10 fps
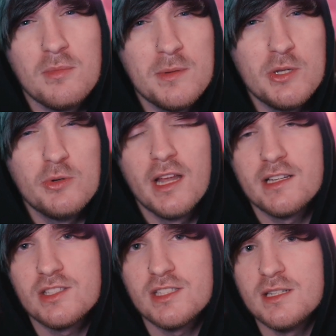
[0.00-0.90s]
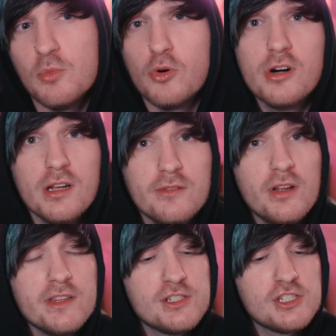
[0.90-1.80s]
maybe you would like to see more of
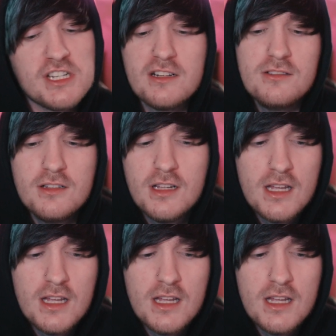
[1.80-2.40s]
on this channel.